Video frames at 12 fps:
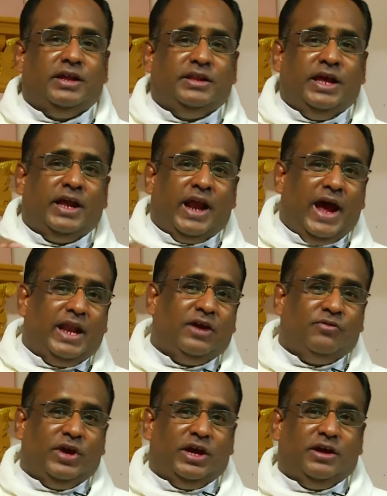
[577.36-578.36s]
They ran
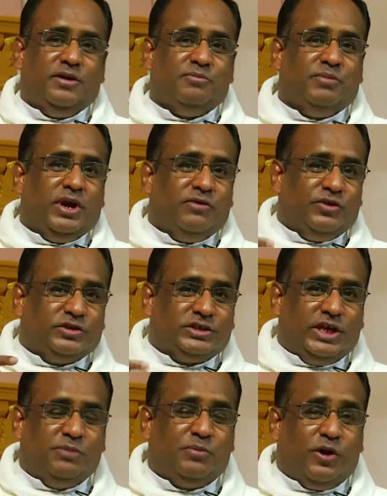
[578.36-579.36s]
away. But if you
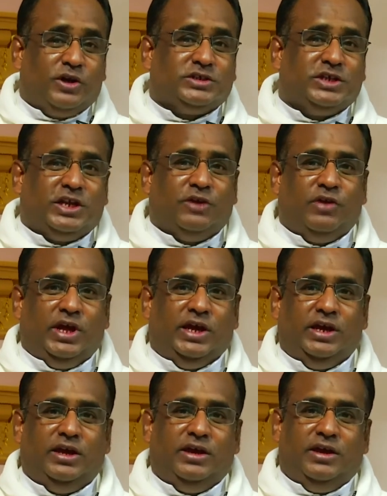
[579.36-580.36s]
see
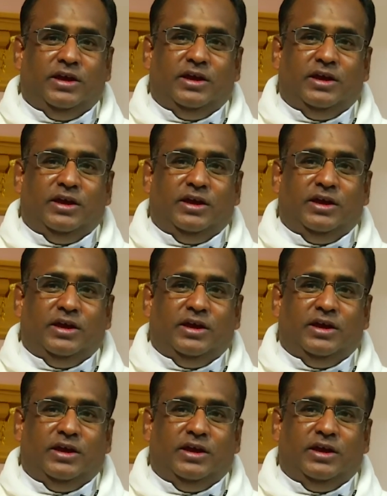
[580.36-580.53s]
positively,